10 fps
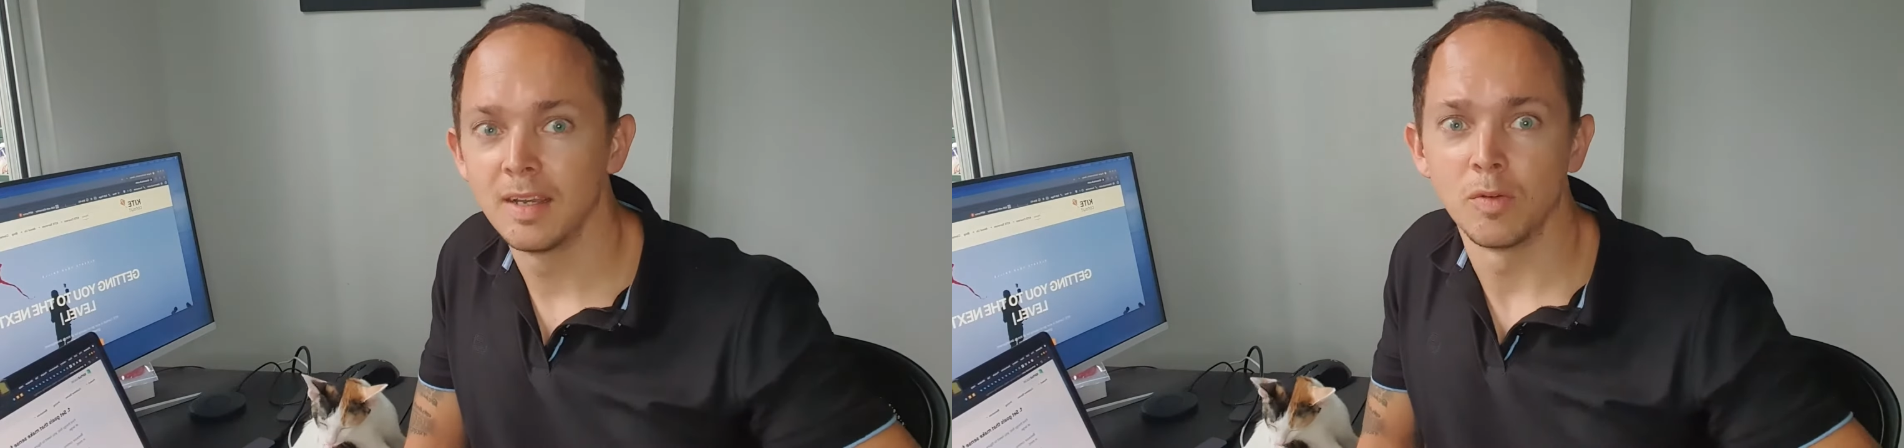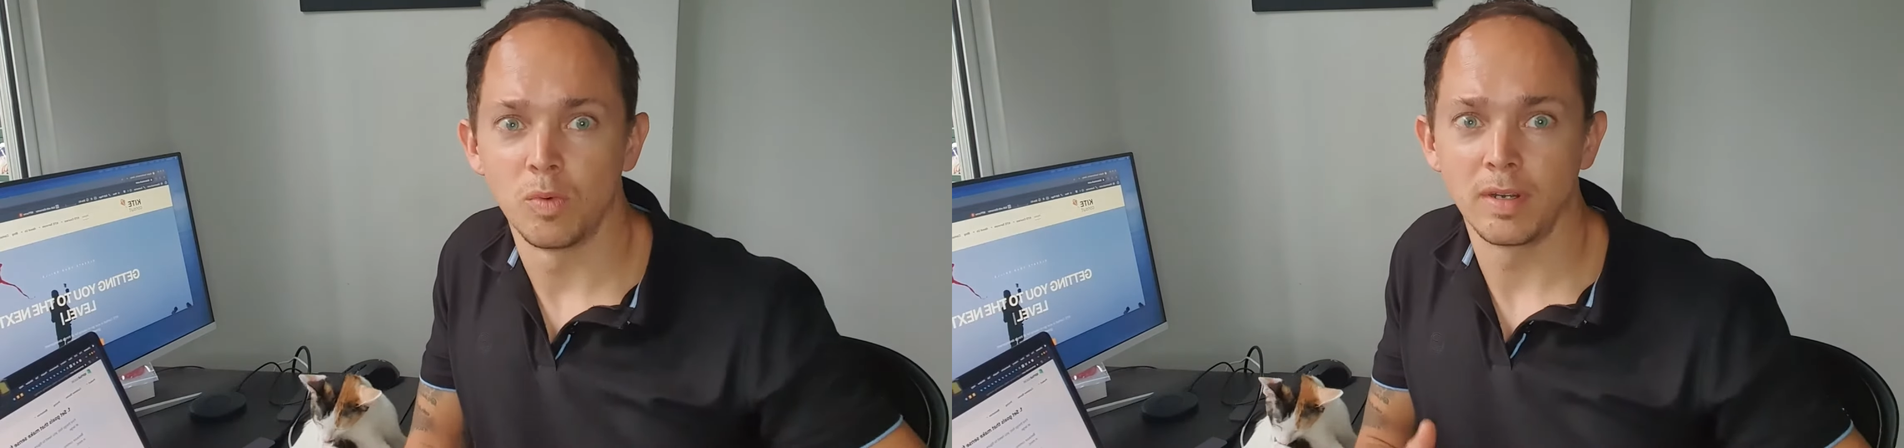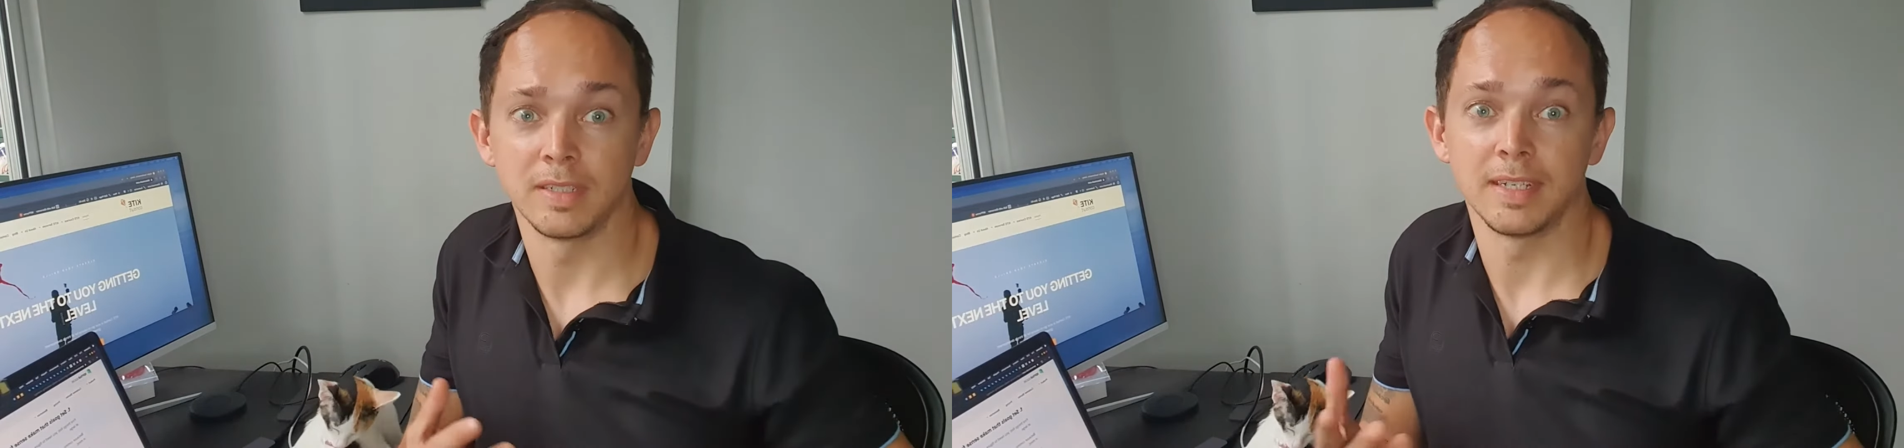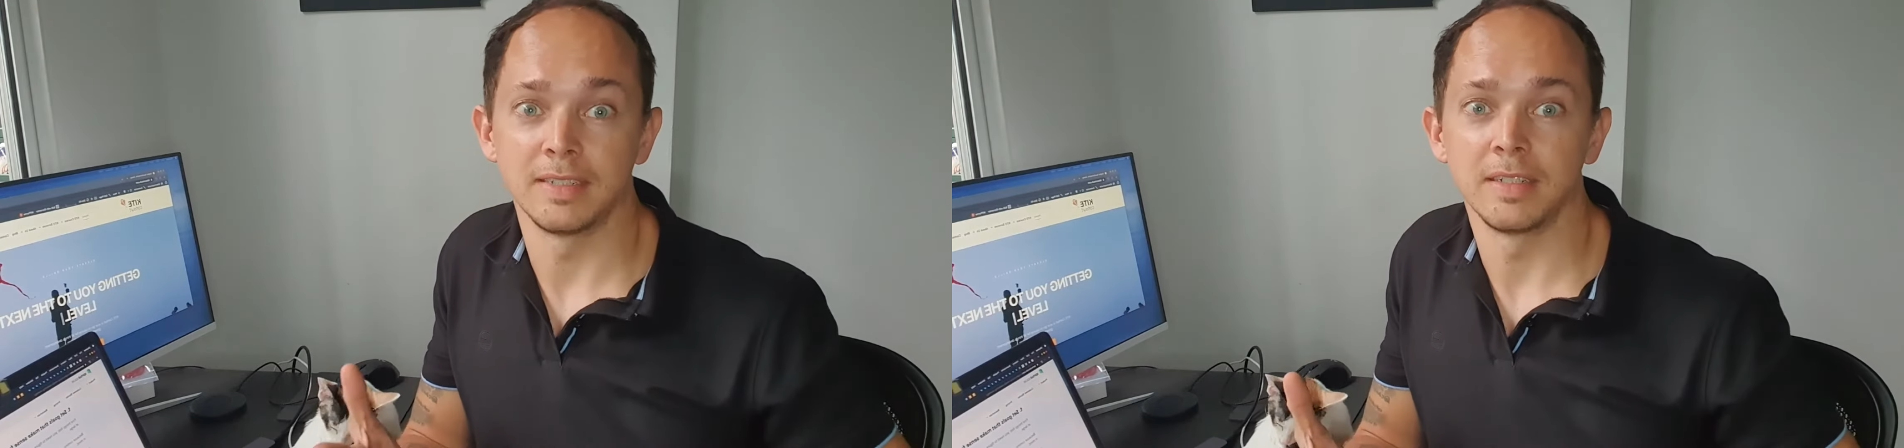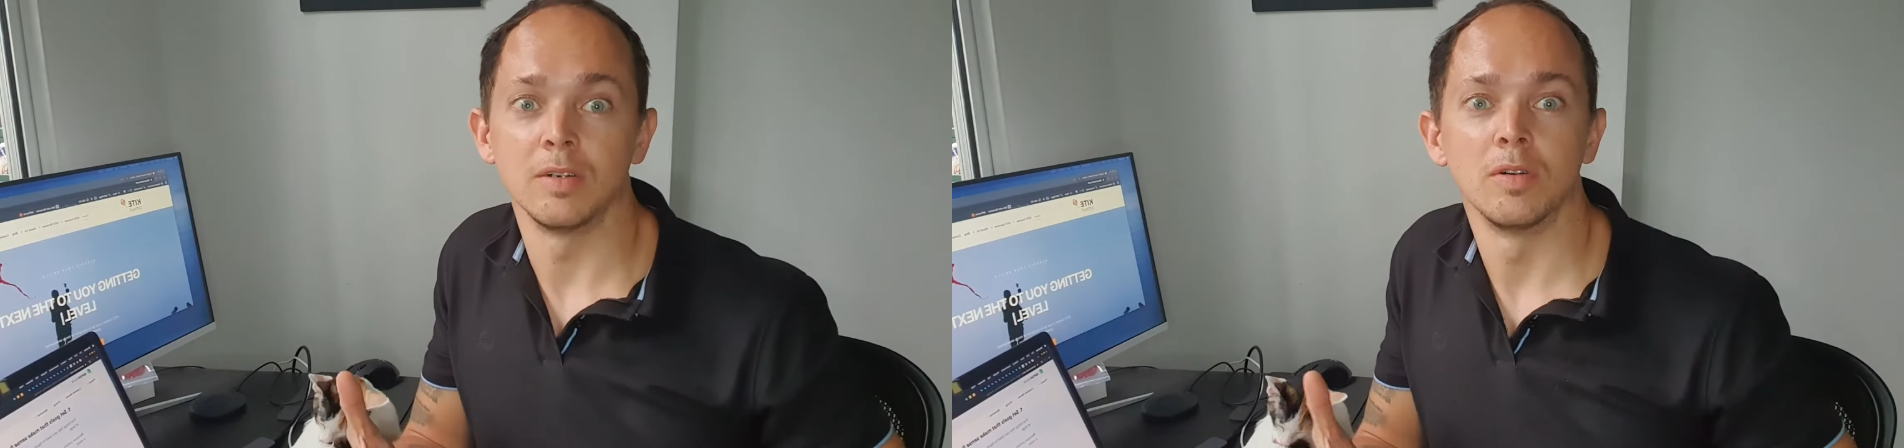One is
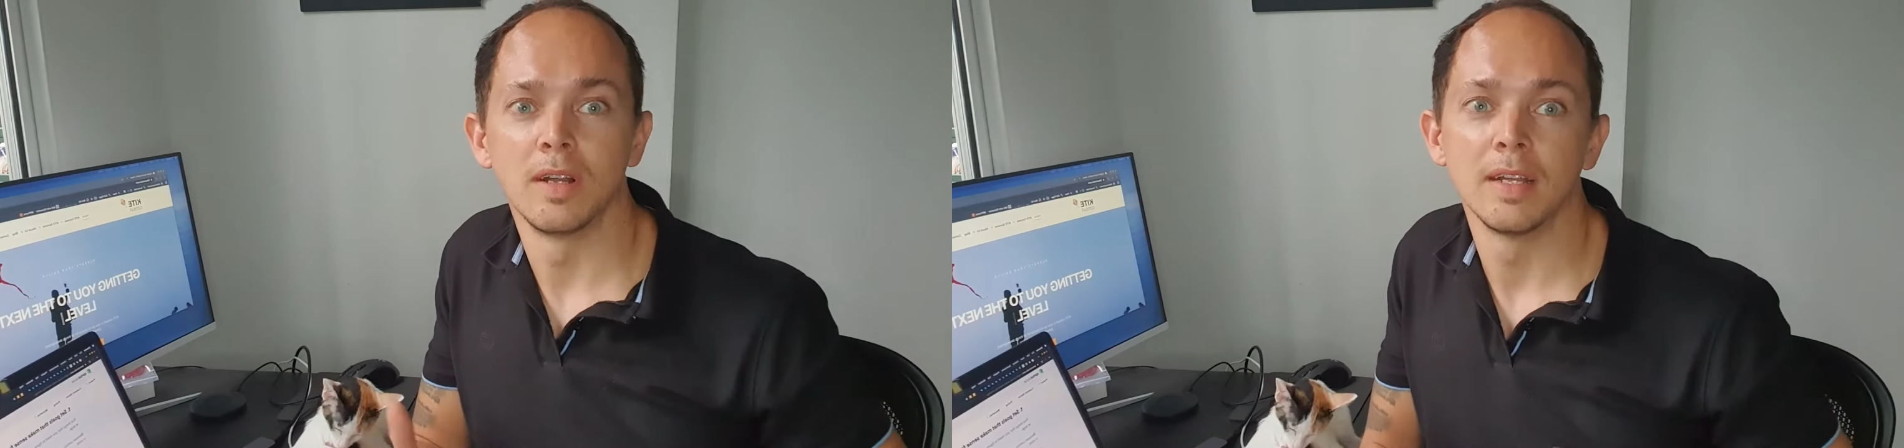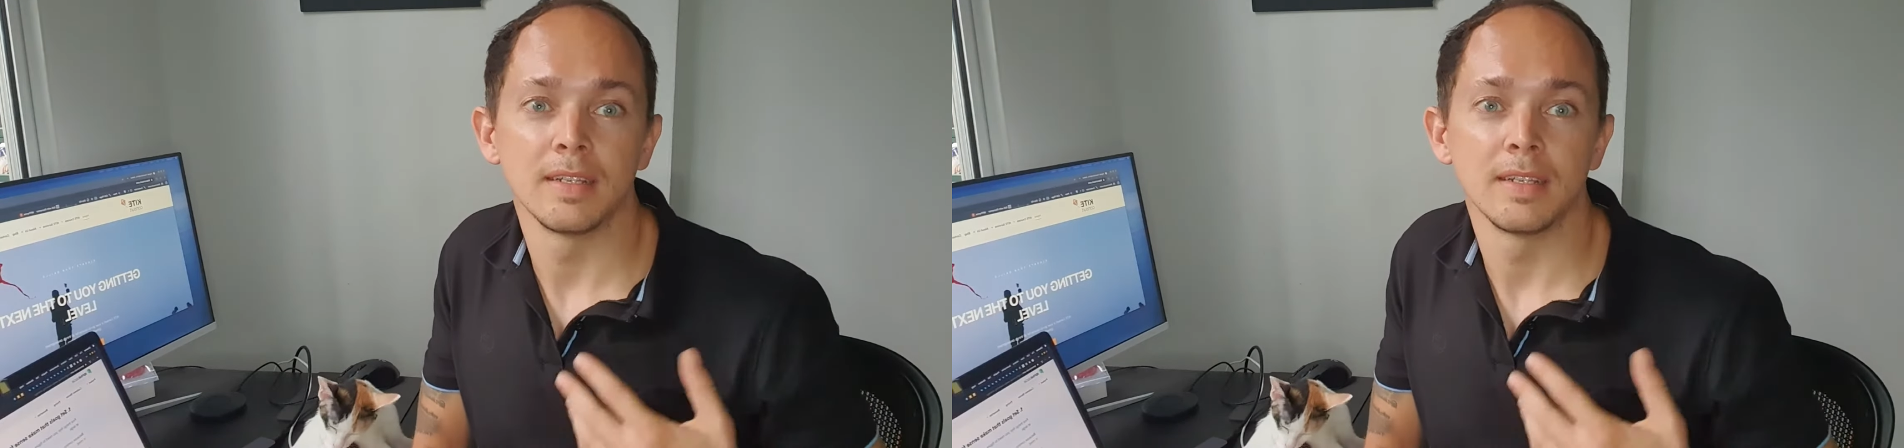SEO,